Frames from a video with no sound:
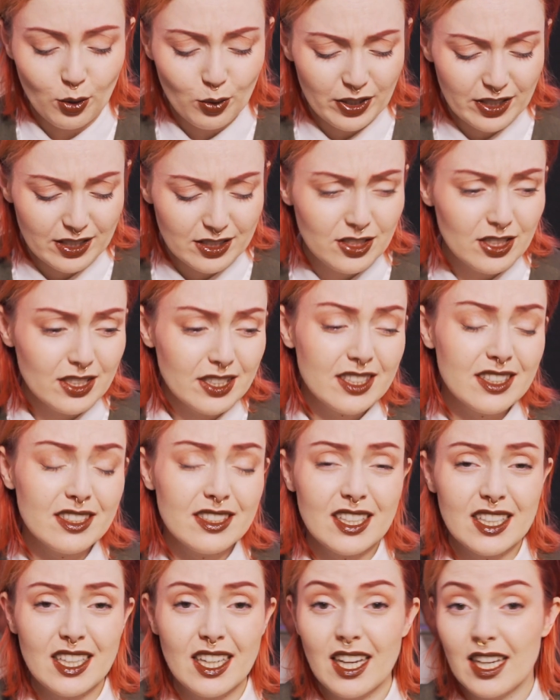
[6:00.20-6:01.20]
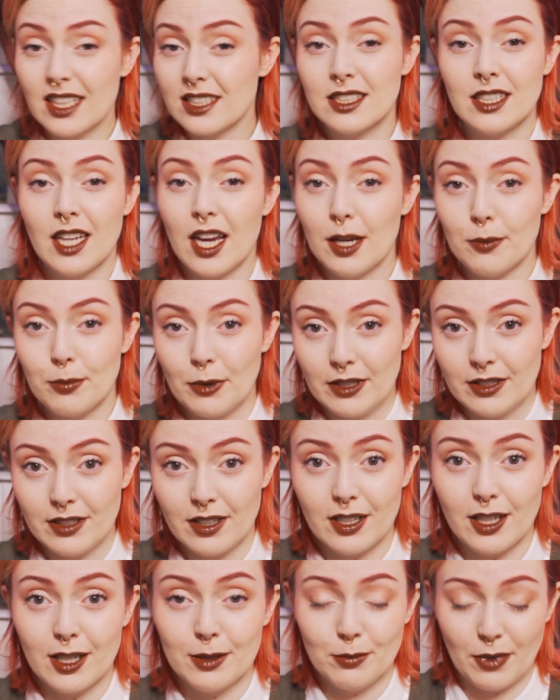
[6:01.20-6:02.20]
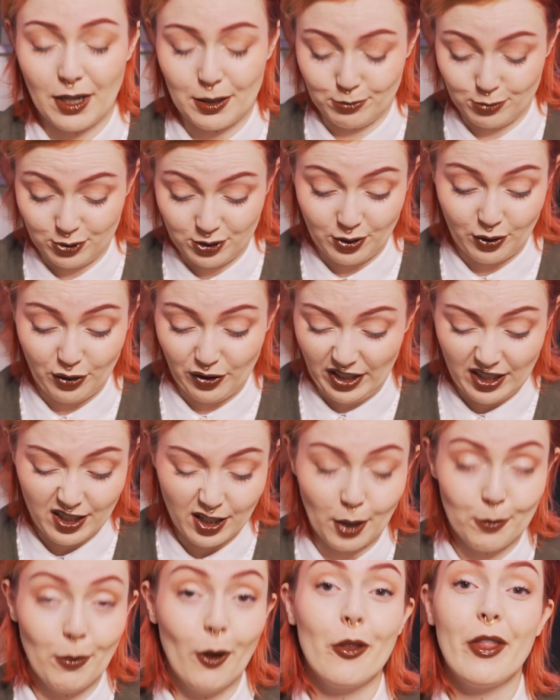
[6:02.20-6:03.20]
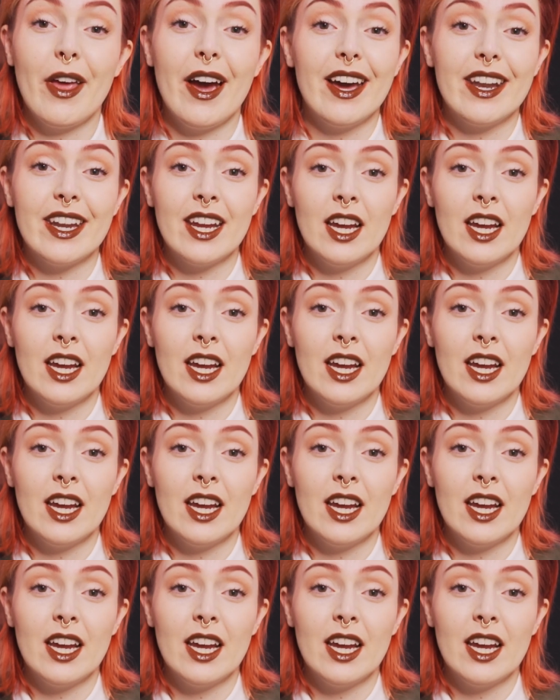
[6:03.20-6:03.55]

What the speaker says: it just hasn't happened, and I'm sorry about that.